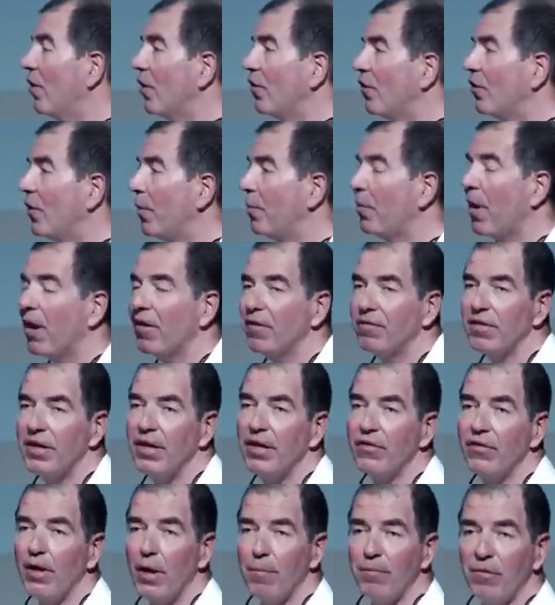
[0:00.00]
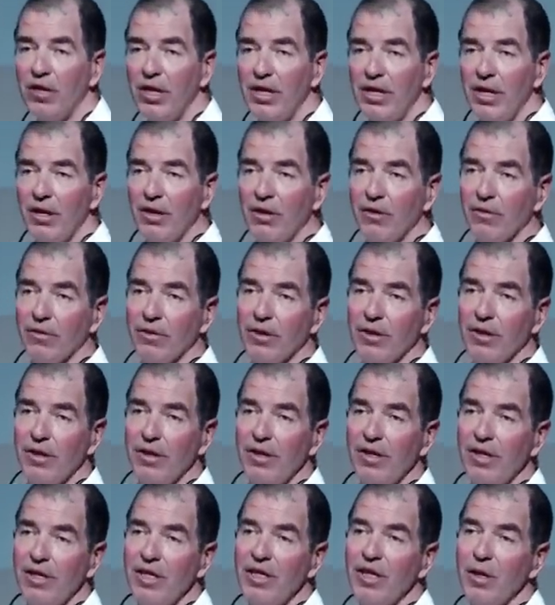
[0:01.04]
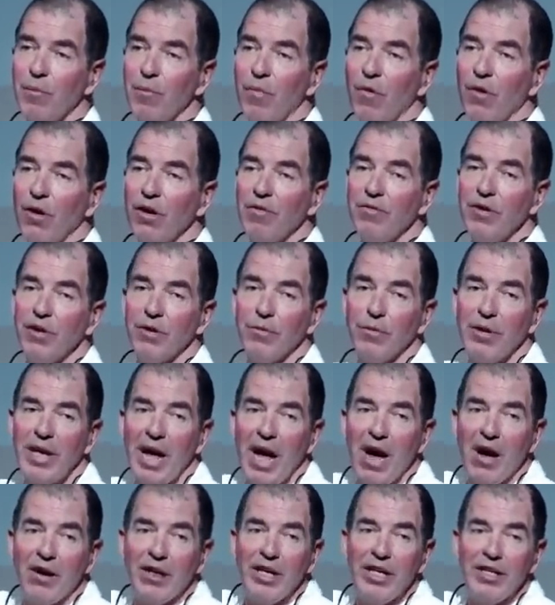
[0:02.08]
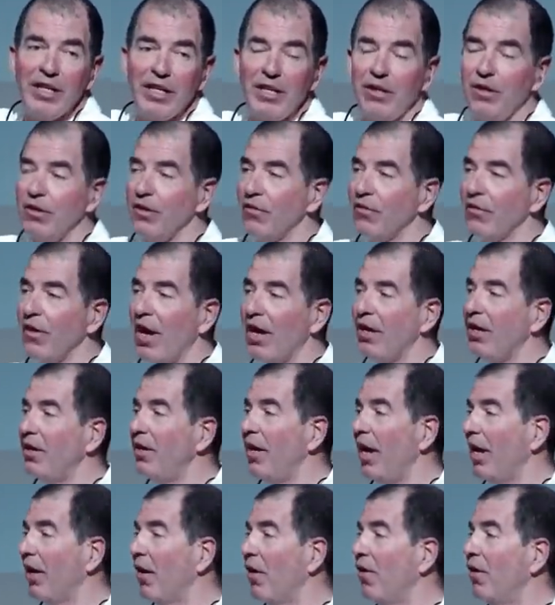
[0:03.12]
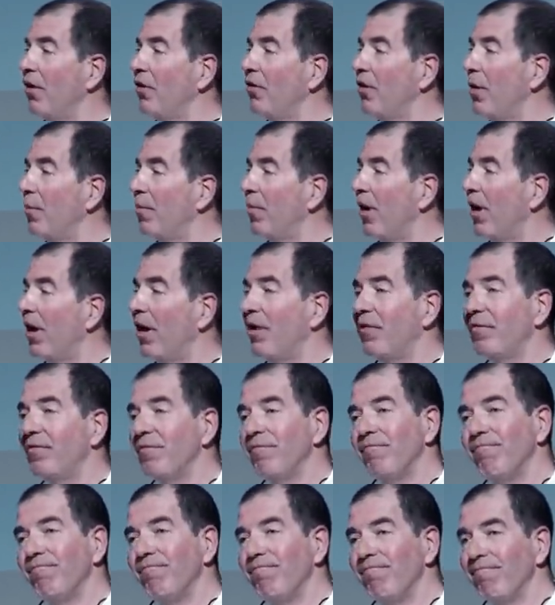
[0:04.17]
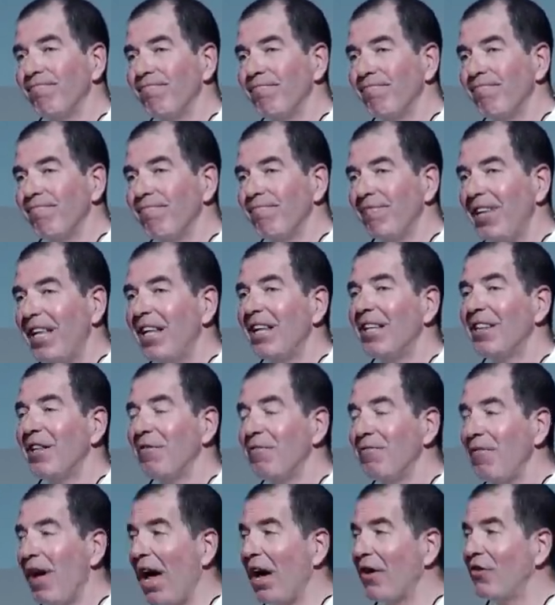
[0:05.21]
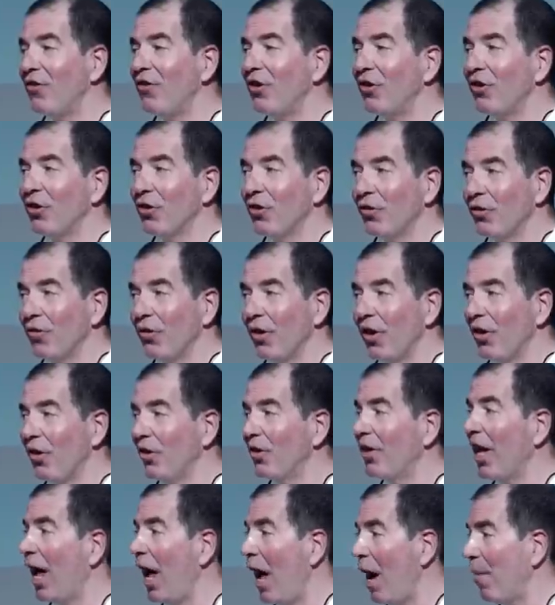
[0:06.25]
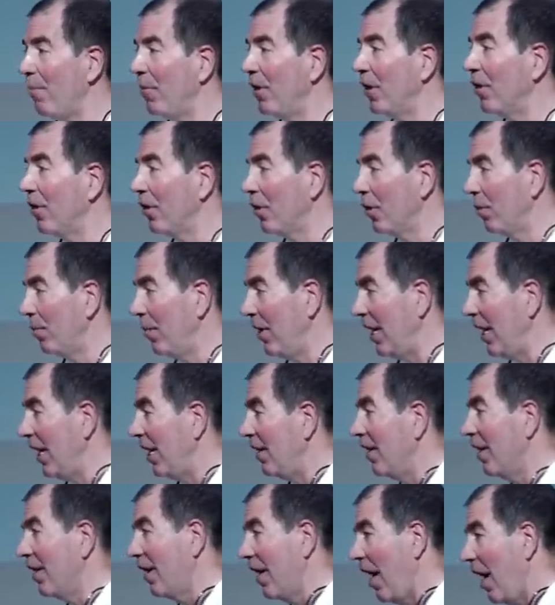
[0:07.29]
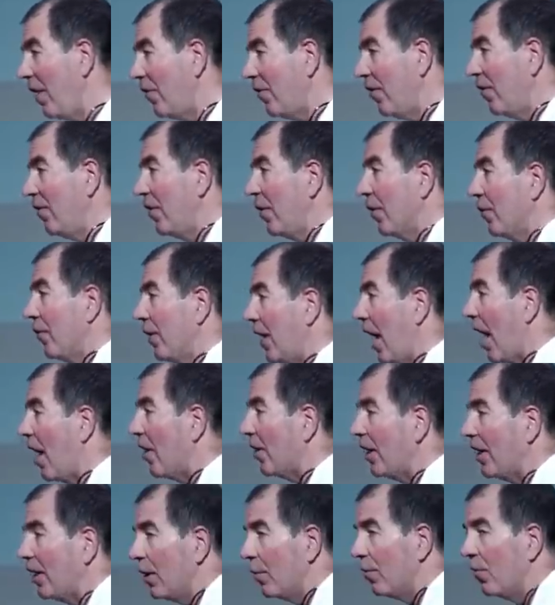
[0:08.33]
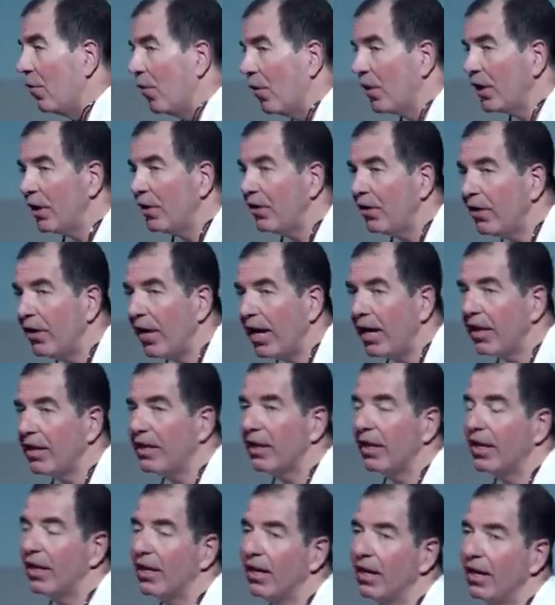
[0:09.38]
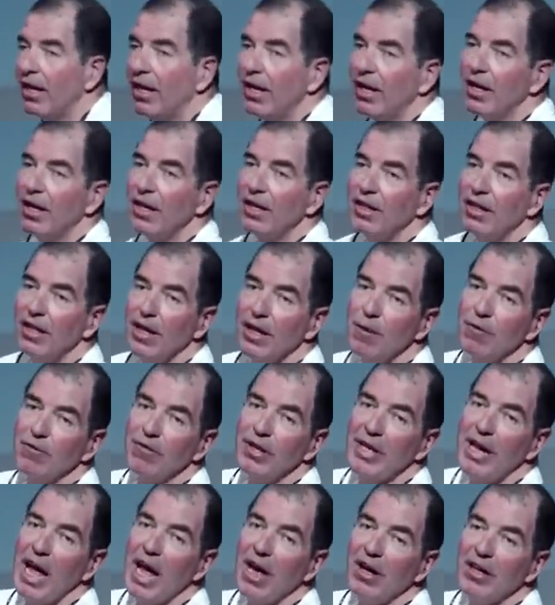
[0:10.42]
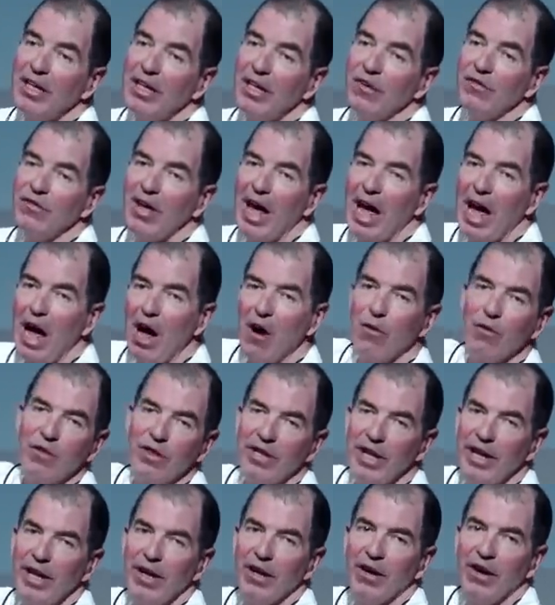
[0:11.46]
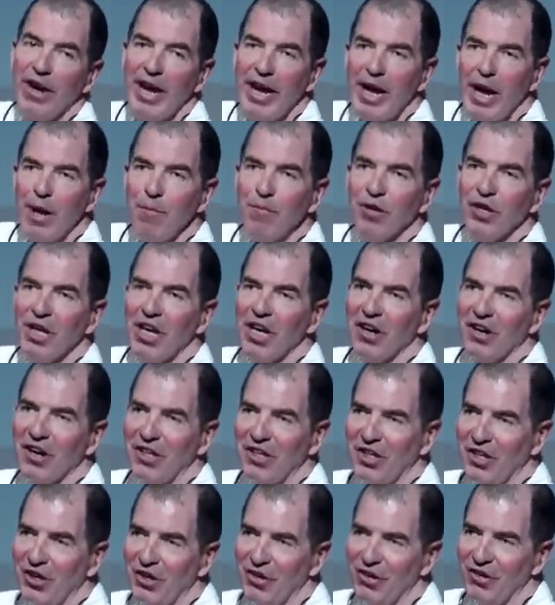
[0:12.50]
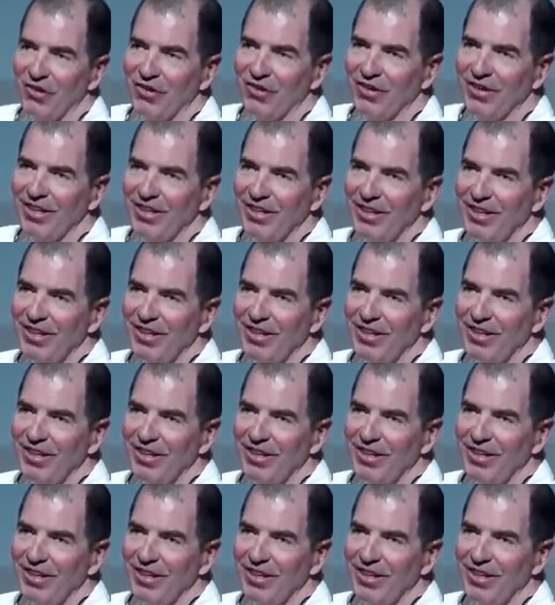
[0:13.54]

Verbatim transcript: ownership of is up to you. The more of your reality that you decide to take ownership of, the faster you'll grow, the happier you'll be. The less of your reality, the more you think that, that reality is out there hammering on you,